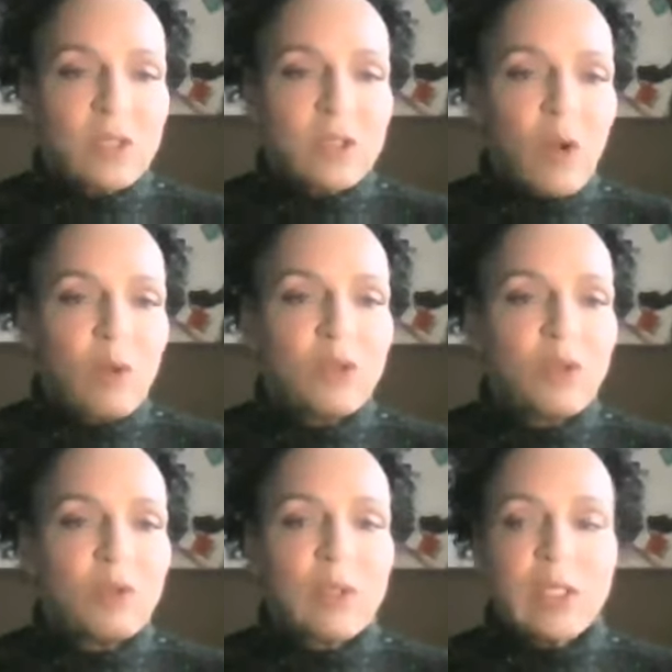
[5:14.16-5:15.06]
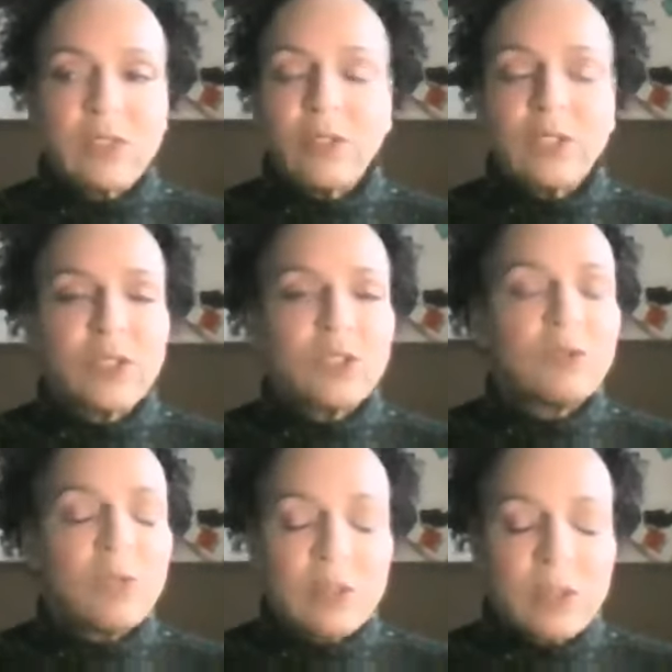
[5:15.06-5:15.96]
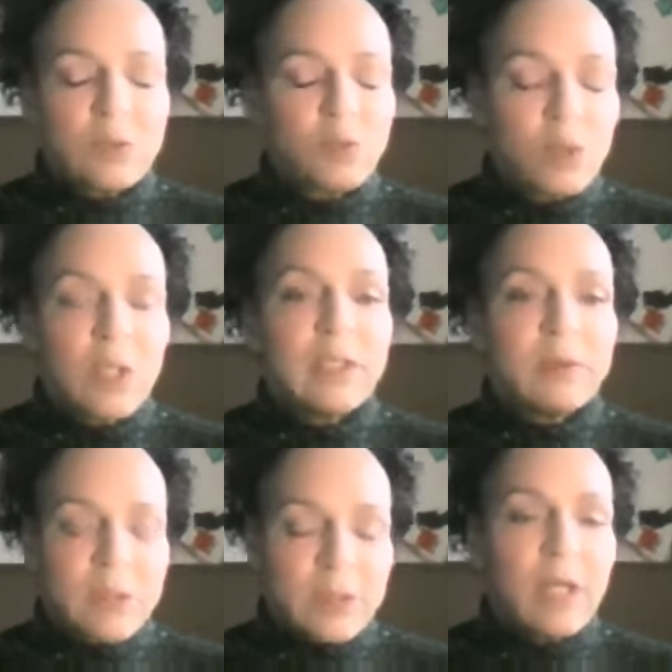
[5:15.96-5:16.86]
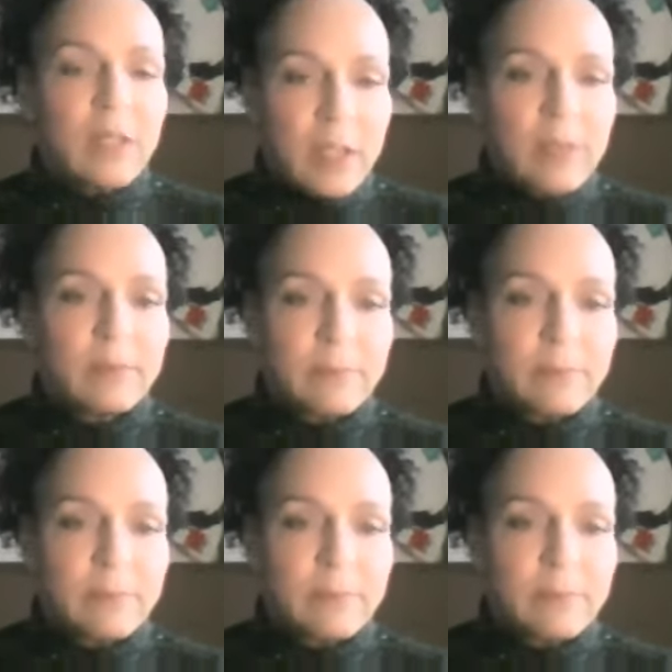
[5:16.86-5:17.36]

So it's just really stunning.